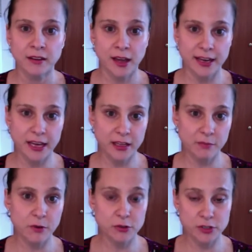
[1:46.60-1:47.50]
I get
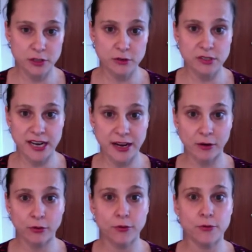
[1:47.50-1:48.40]
most of those
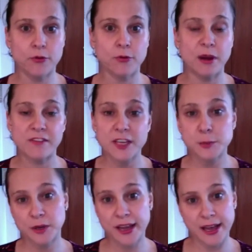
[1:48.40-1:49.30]
now through my
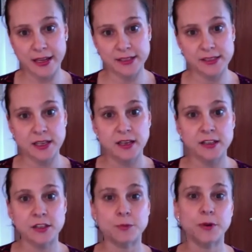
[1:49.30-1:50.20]
Facebook ads.
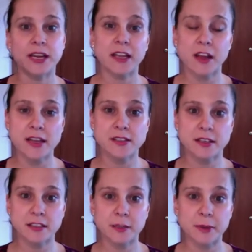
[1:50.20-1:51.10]
So bringing likes
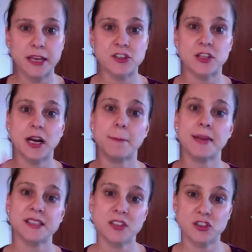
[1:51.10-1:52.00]
onto the page, and then I
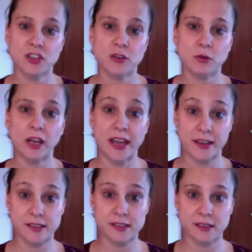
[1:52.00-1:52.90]
message the new
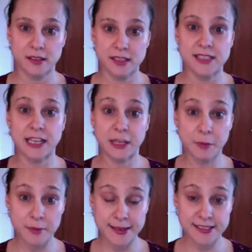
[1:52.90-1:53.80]
likes. Send
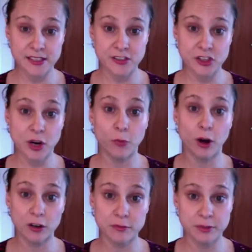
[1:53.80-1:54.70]
them a message, a
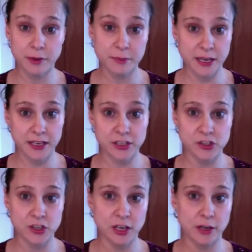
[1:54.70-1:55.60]
welcome to my
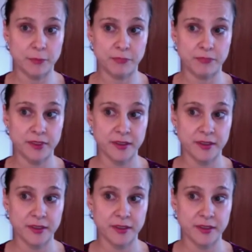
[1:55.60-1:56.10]
page, and